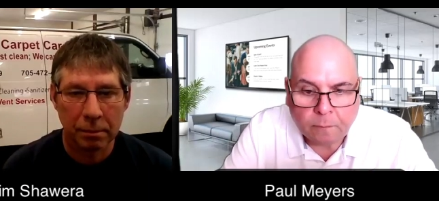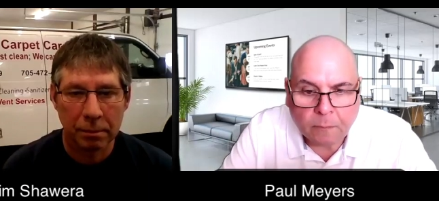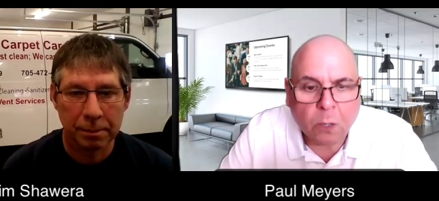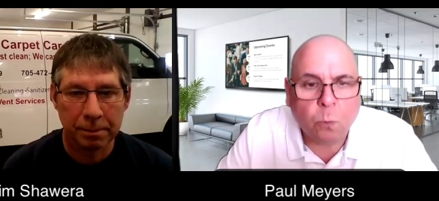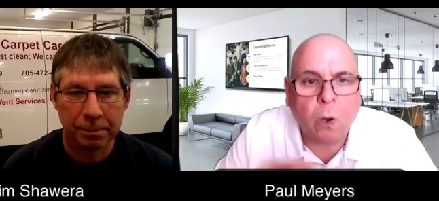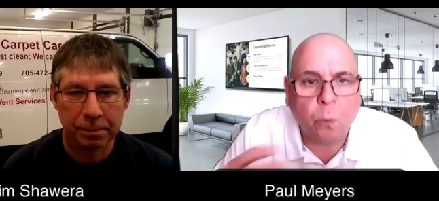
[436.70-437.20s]

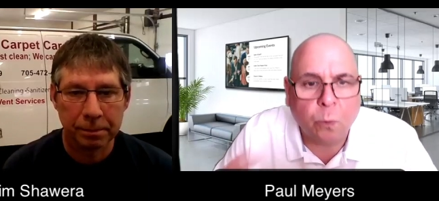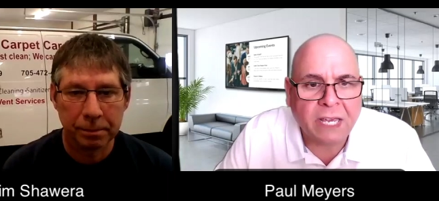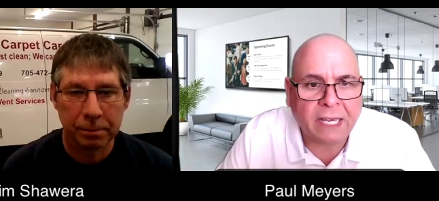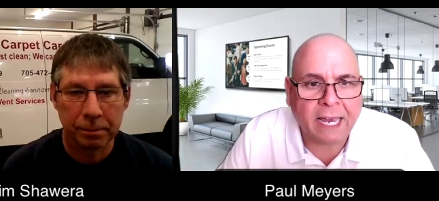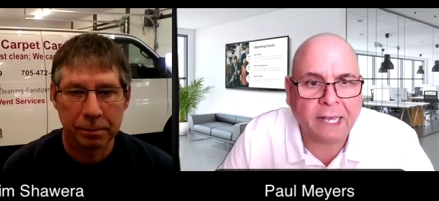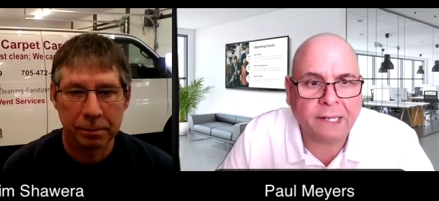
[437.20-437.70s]
Speaker 1: what we
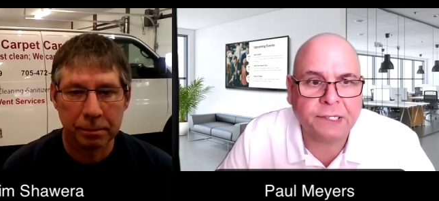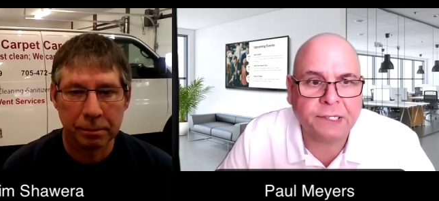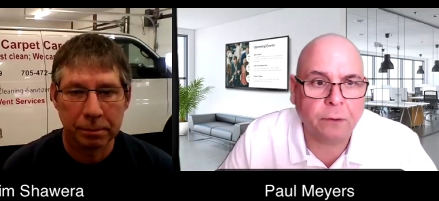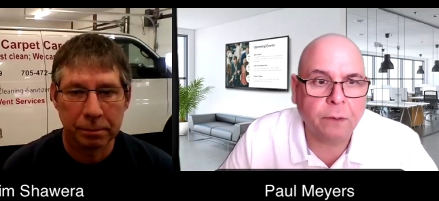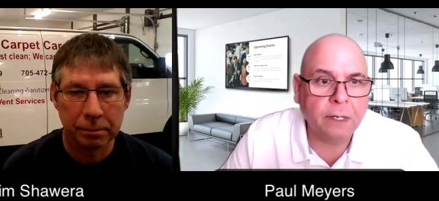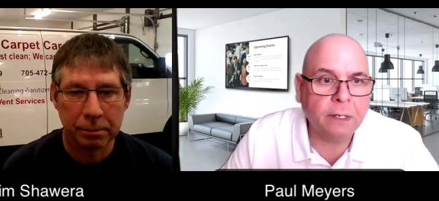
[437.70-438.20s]
can.
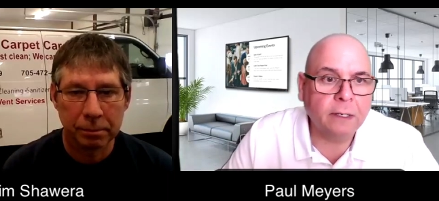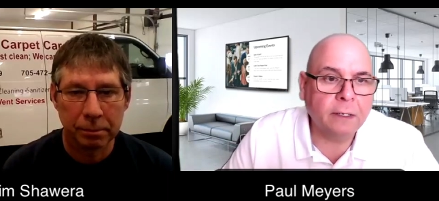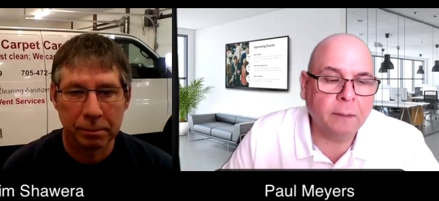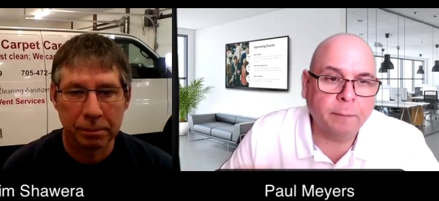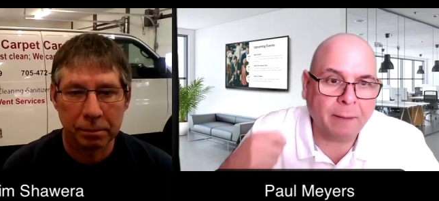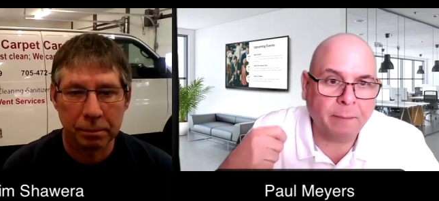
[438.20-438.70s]
So
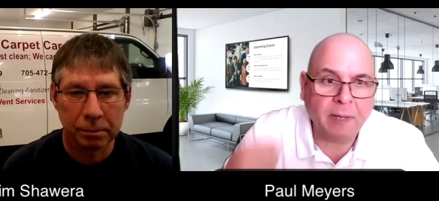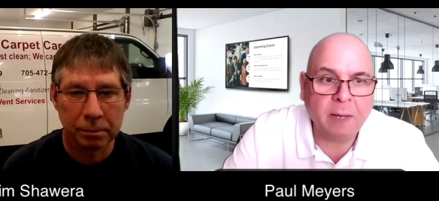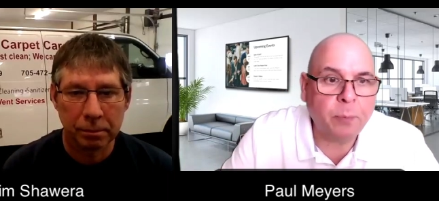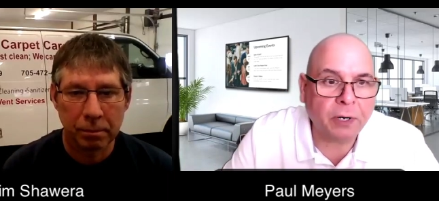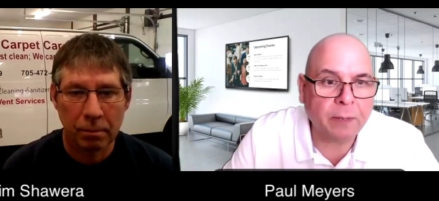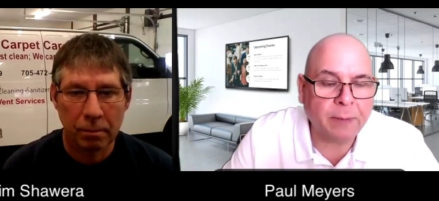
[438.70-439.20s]
by me
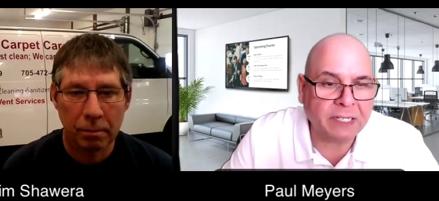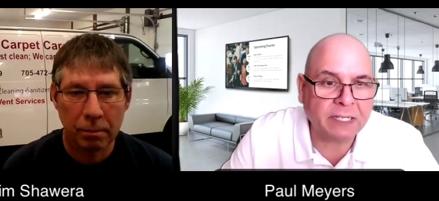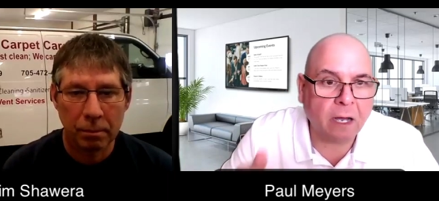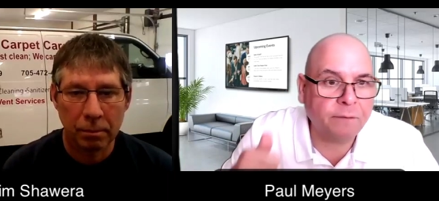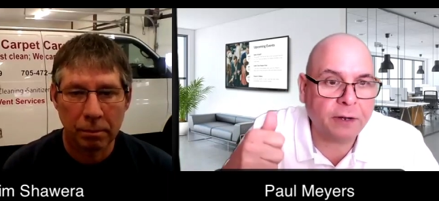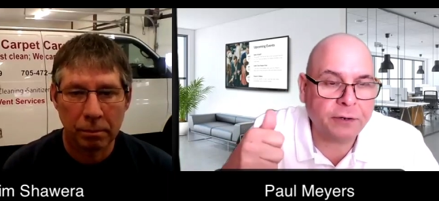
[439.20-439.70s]
putting
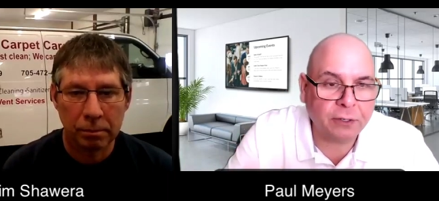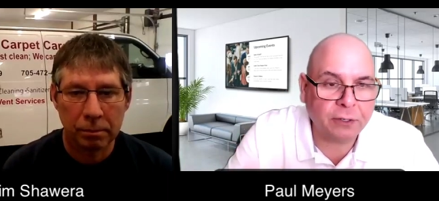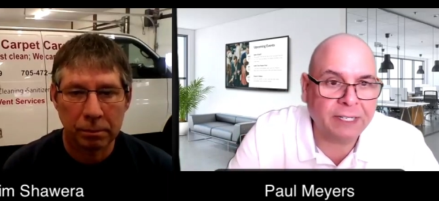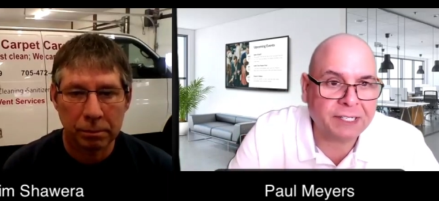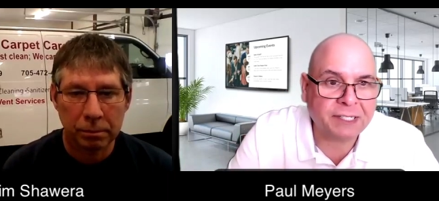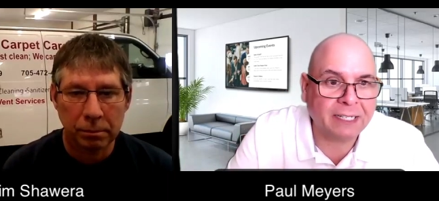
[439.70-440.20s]
myself on your
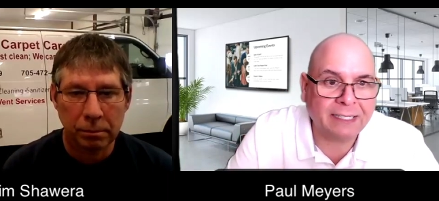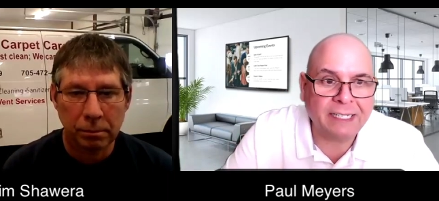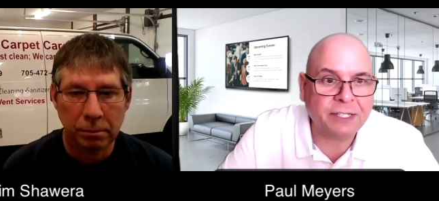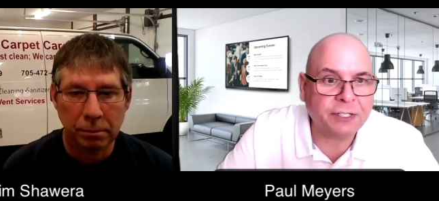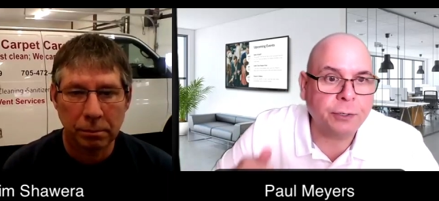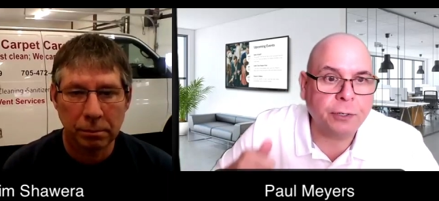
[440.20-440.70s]
list, at
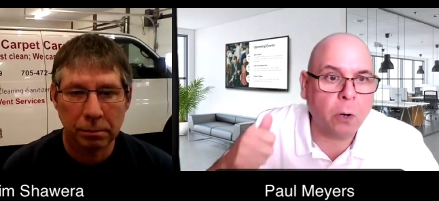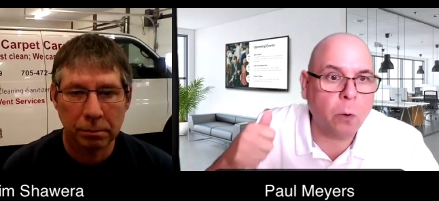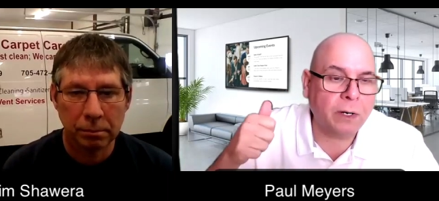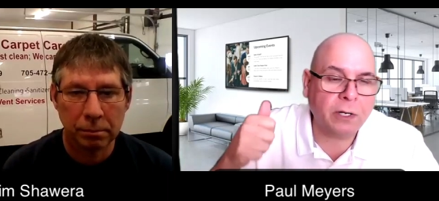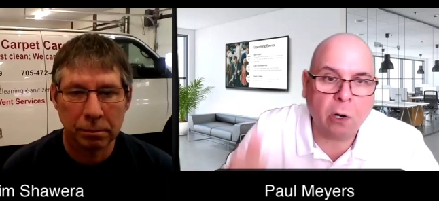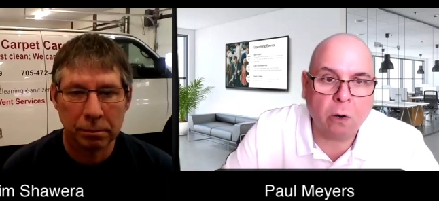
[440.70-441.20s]
least you know
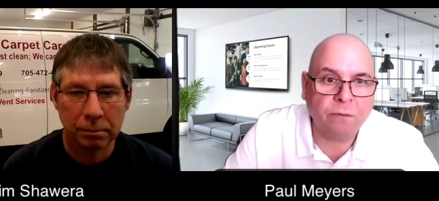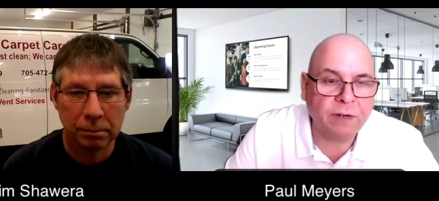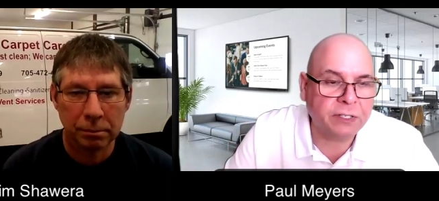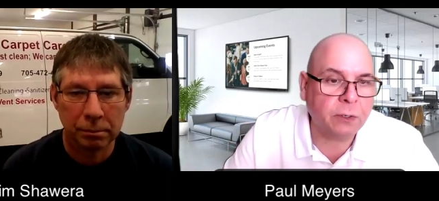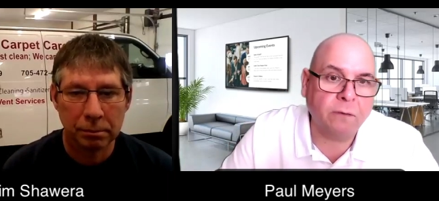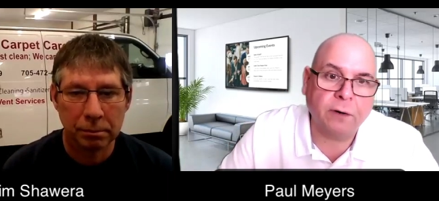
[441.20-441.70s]
when
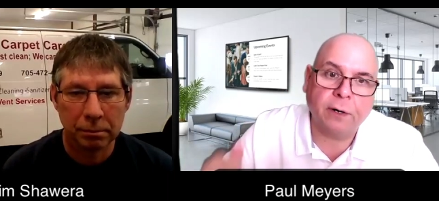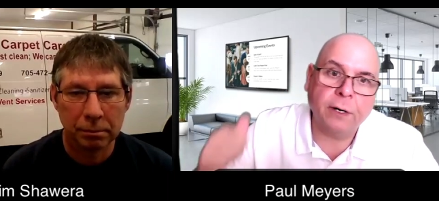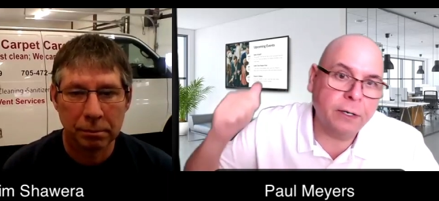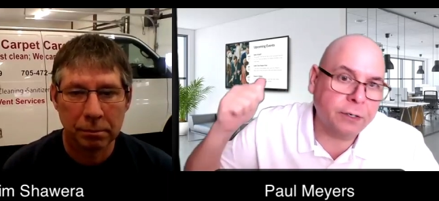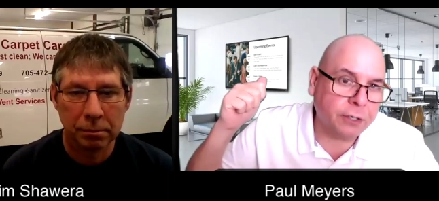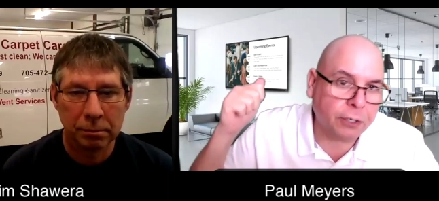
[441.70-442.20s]
COVID's over,
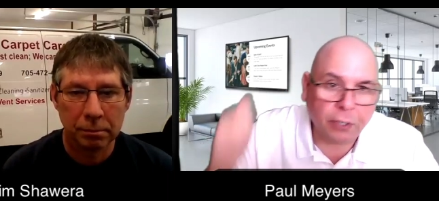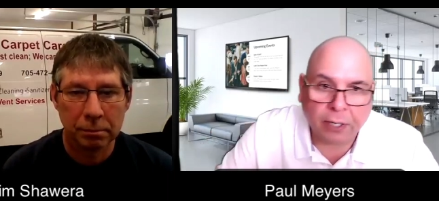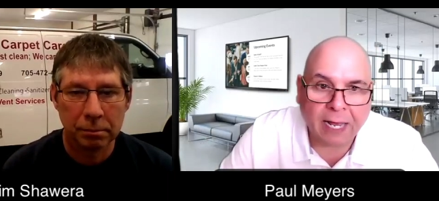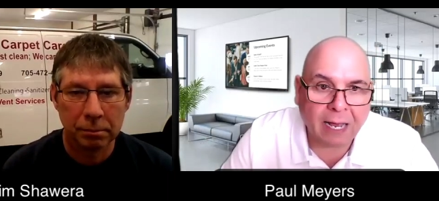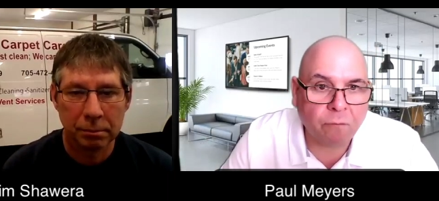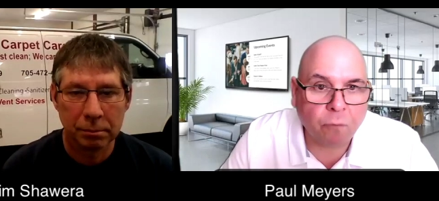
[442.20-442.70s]
you're going to
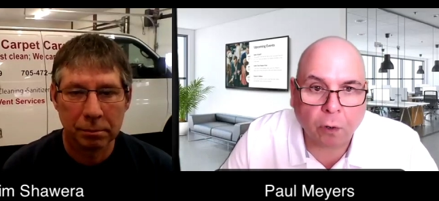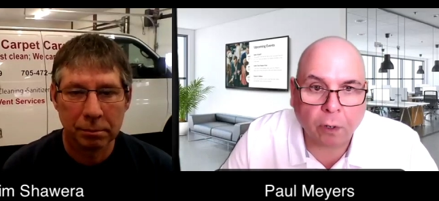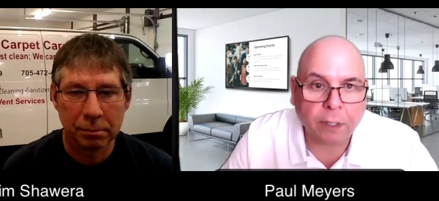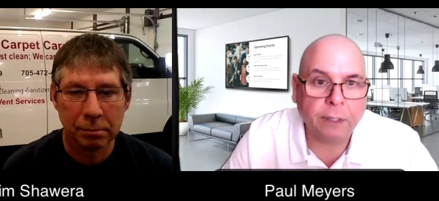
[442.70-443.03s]
have work,